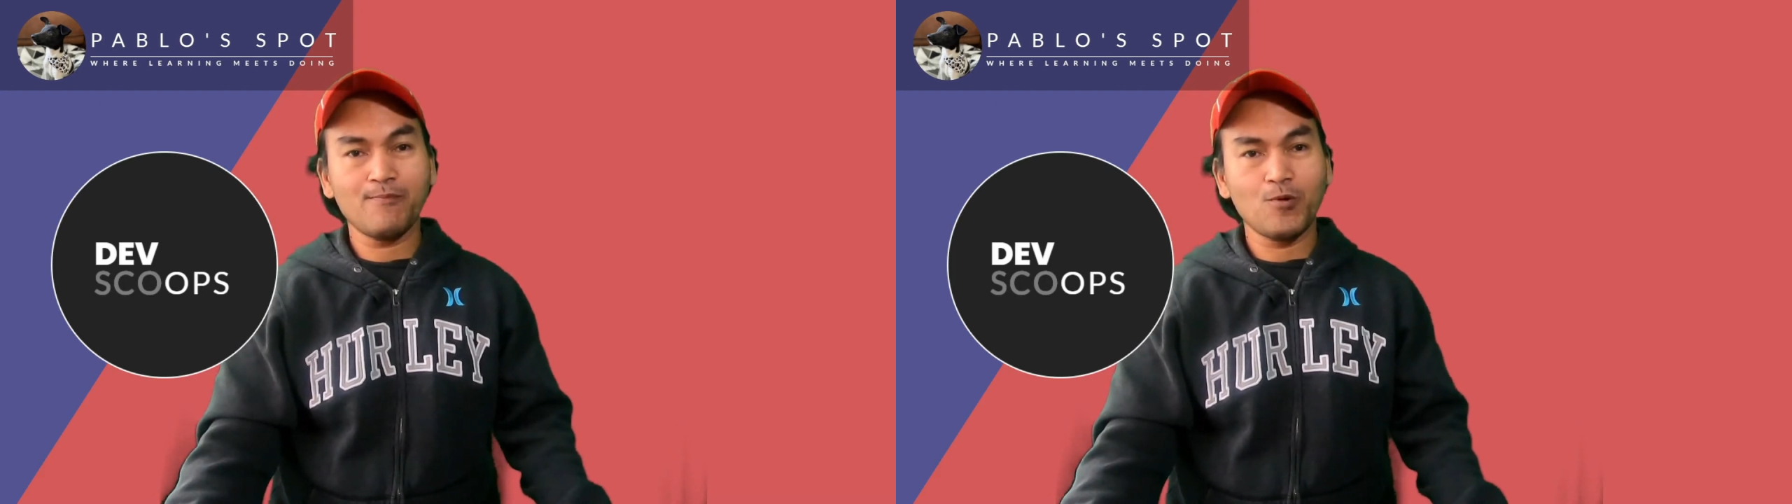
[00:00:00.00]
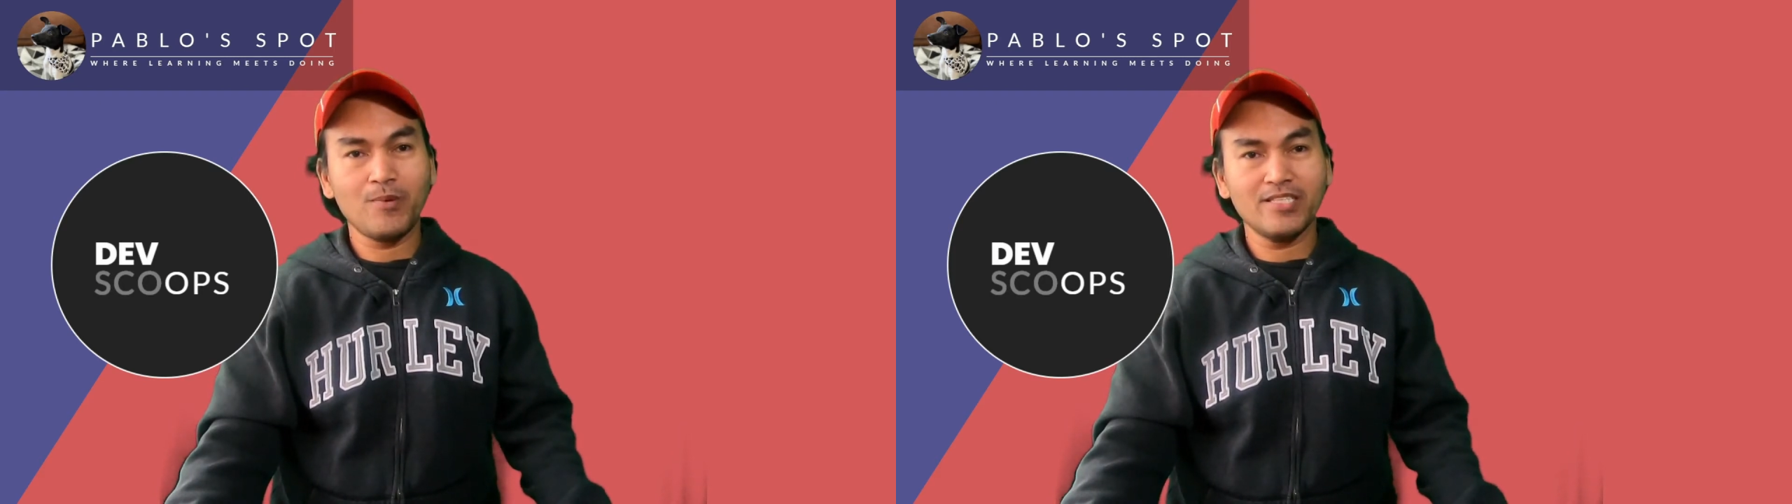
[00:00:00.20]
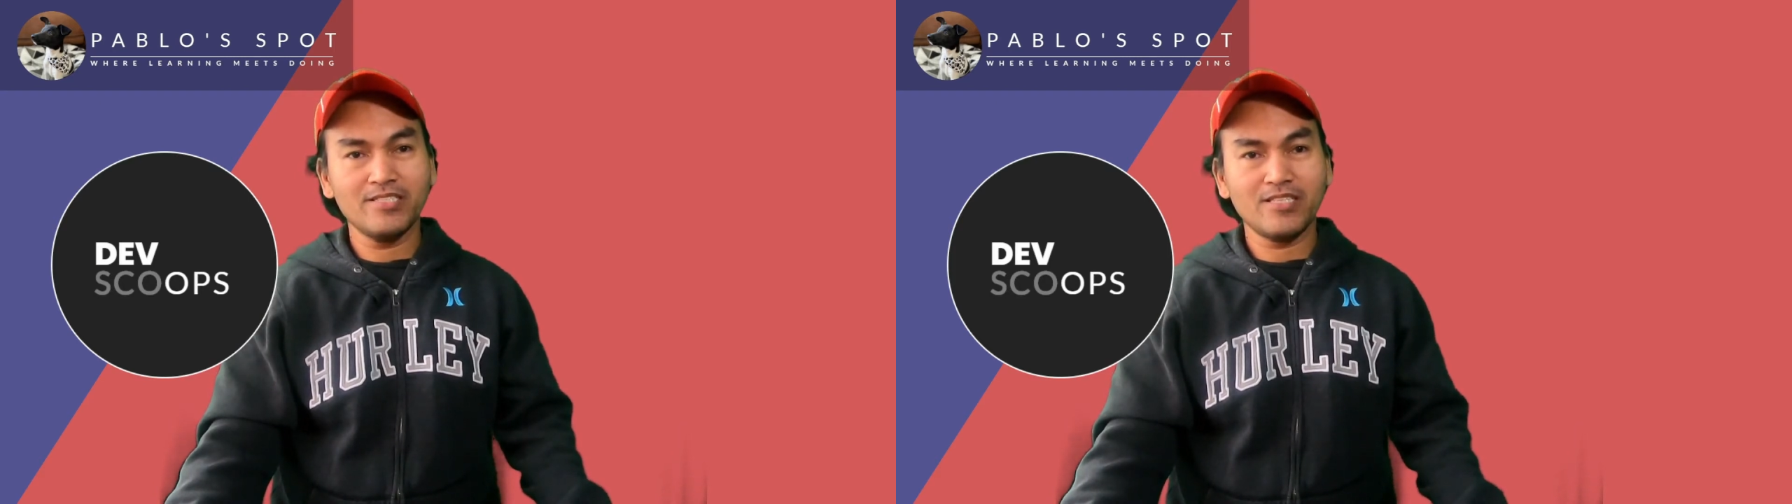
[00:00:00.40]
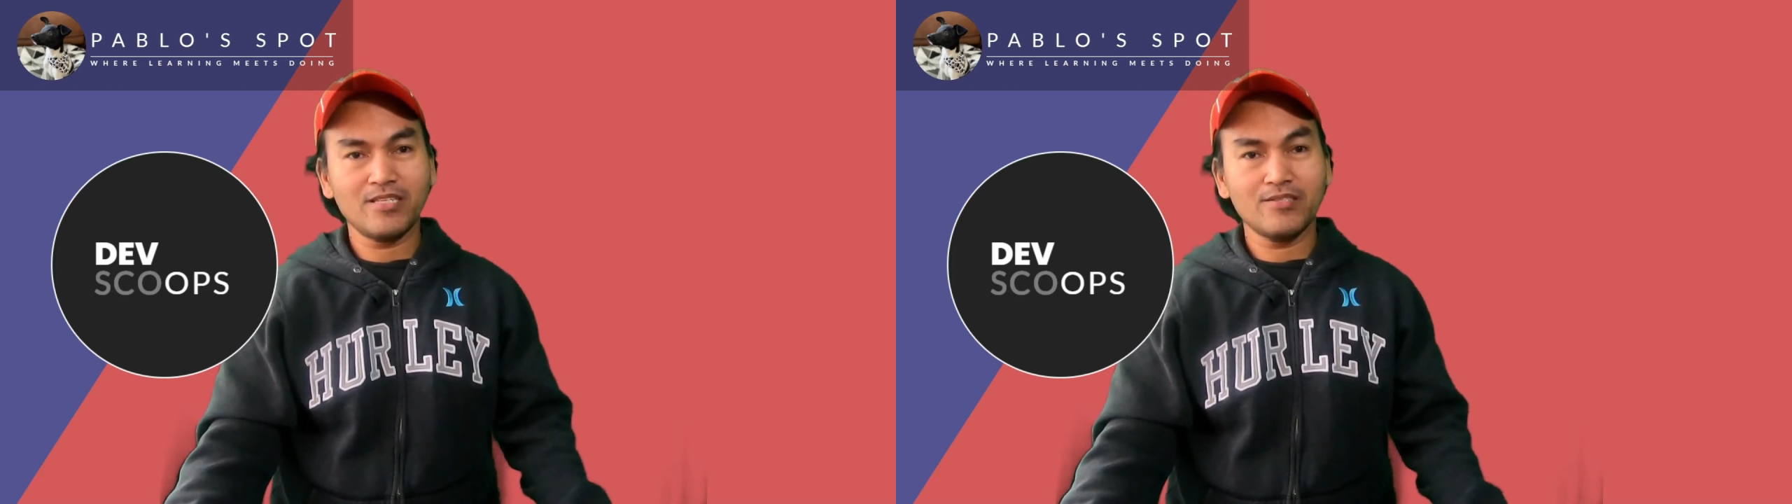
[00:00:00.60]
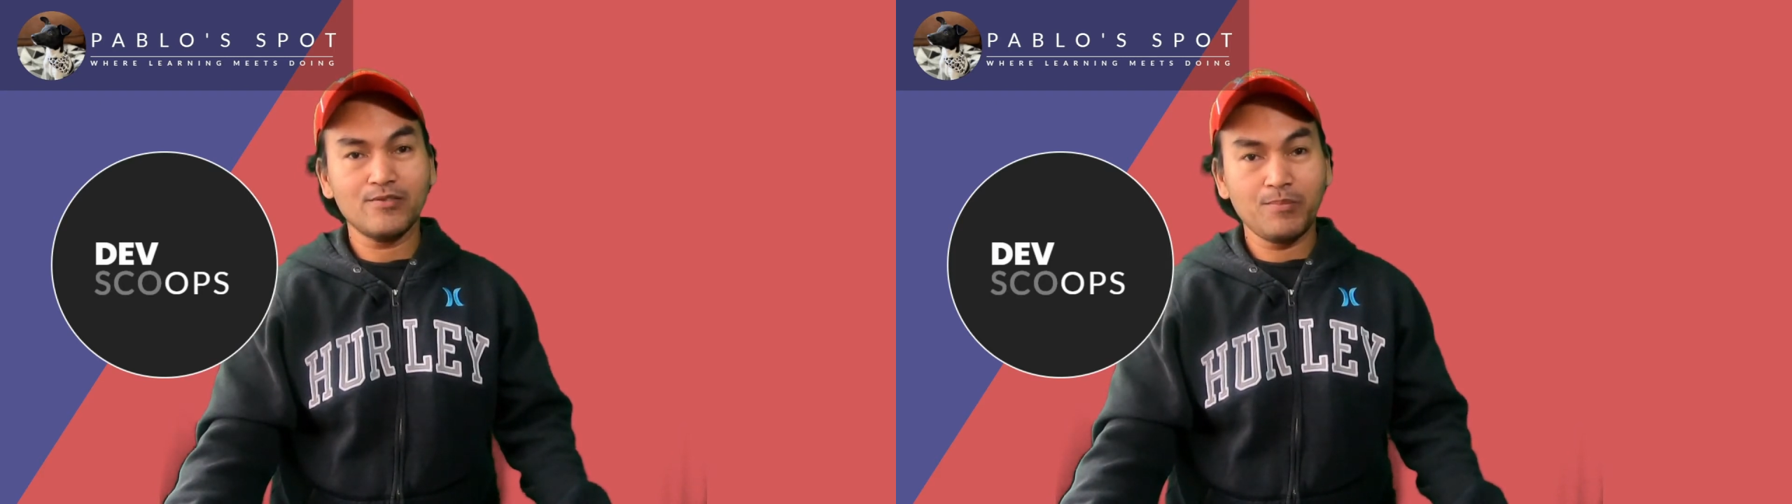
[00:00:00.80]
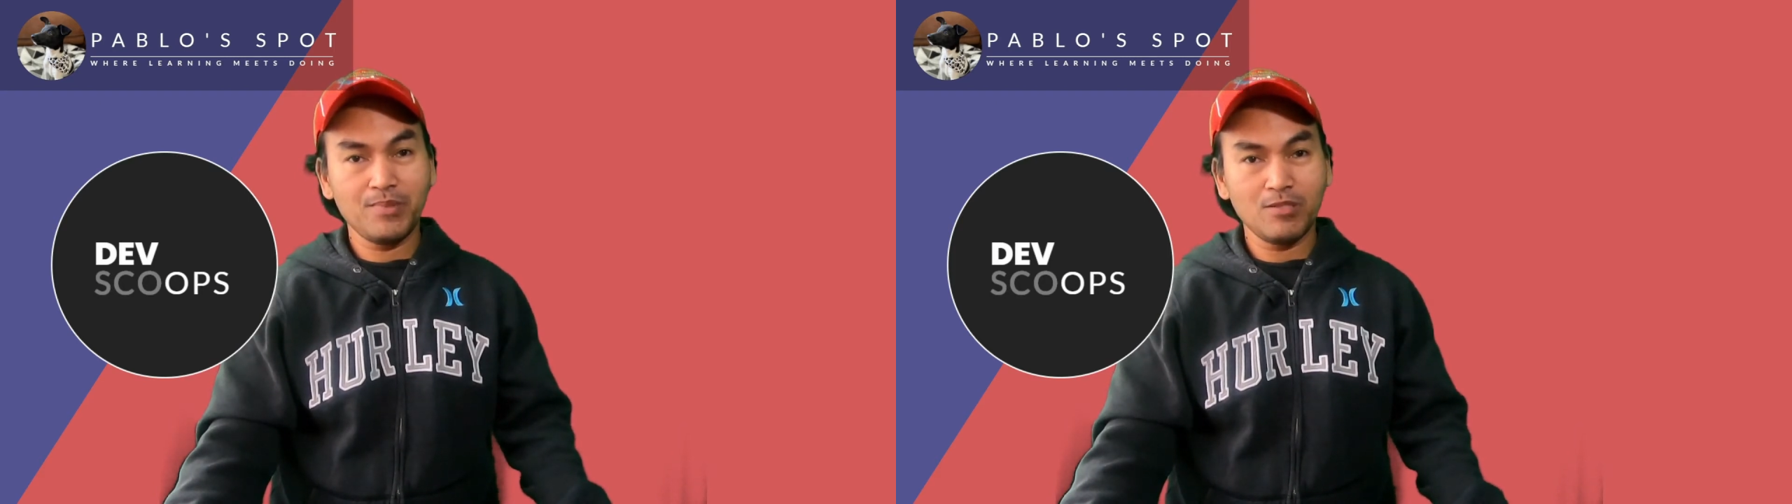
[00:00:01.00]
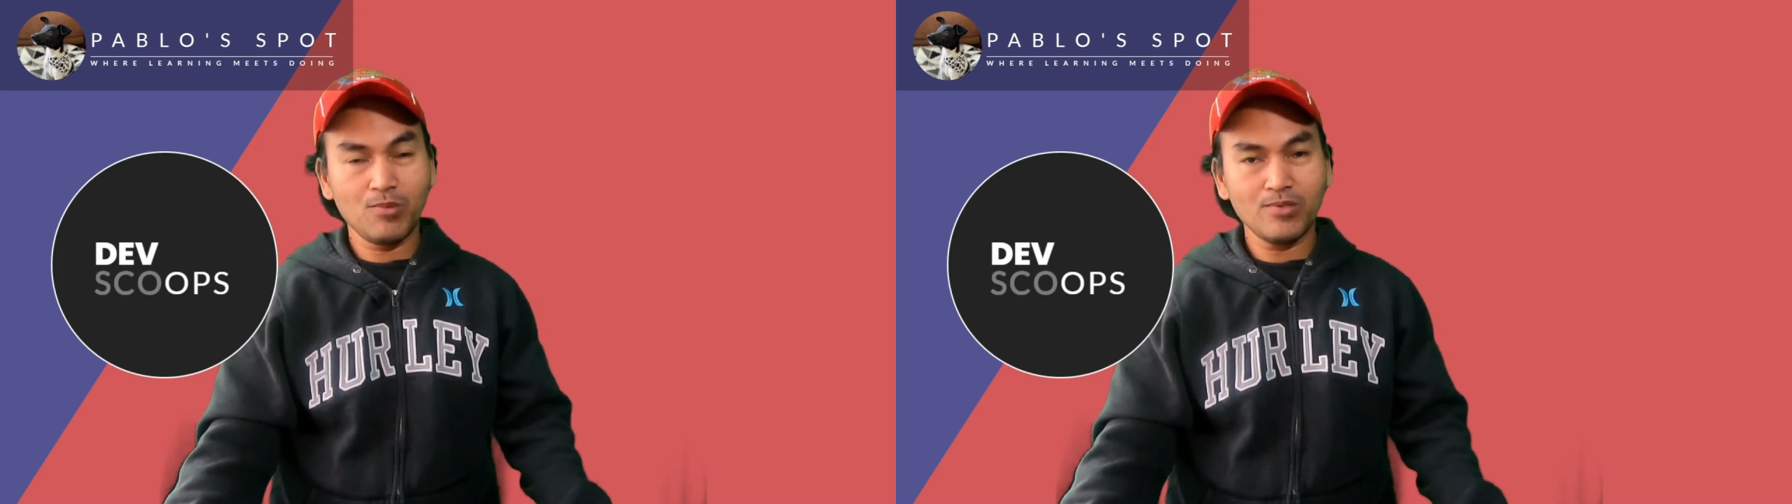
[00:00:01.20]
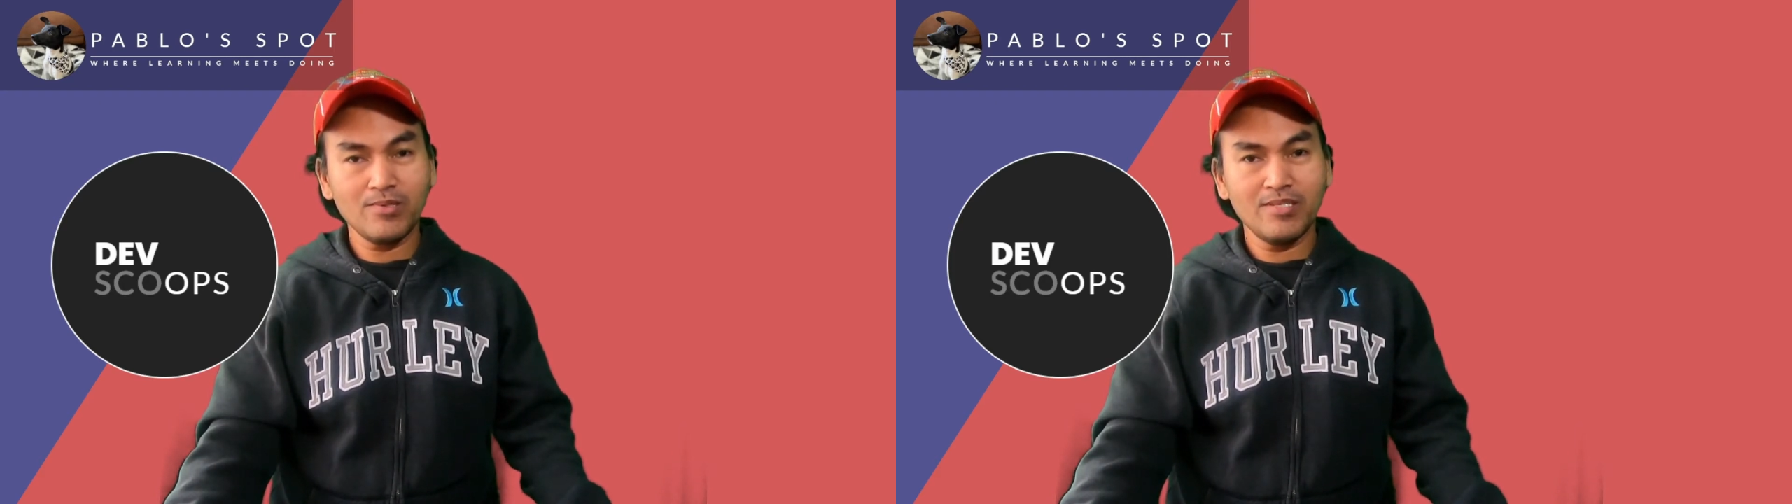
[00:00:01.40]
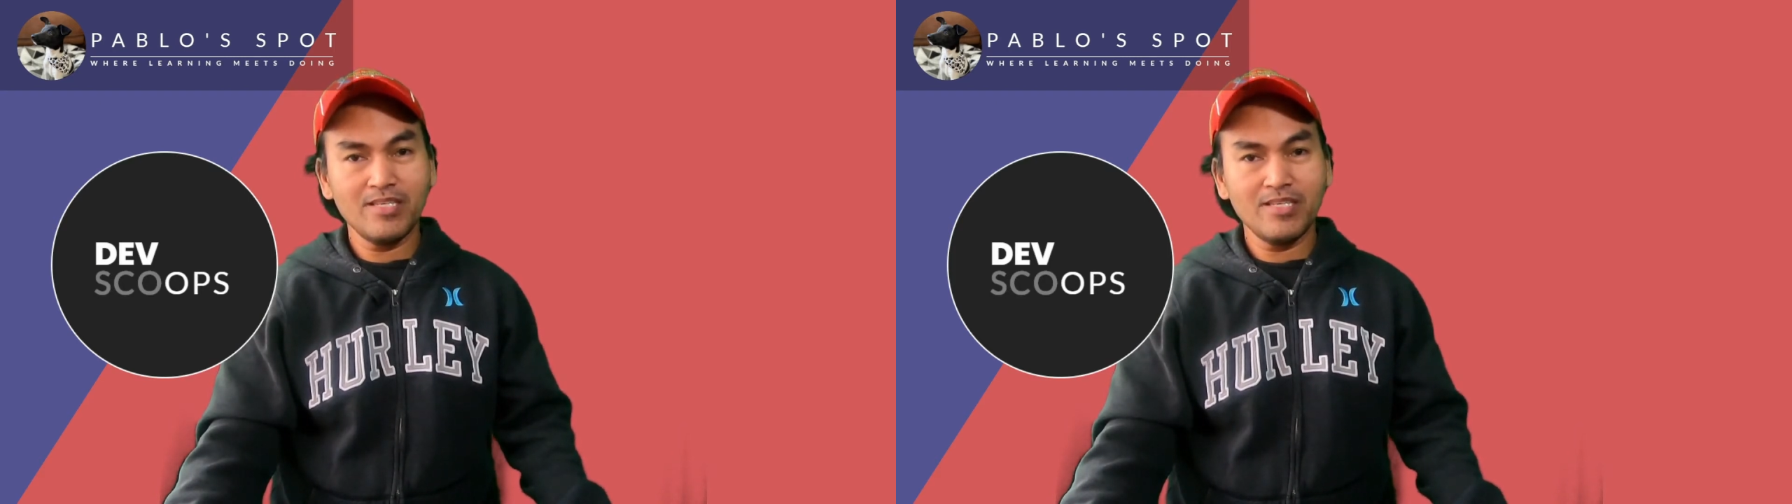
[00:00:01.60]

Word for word: commands are repeatable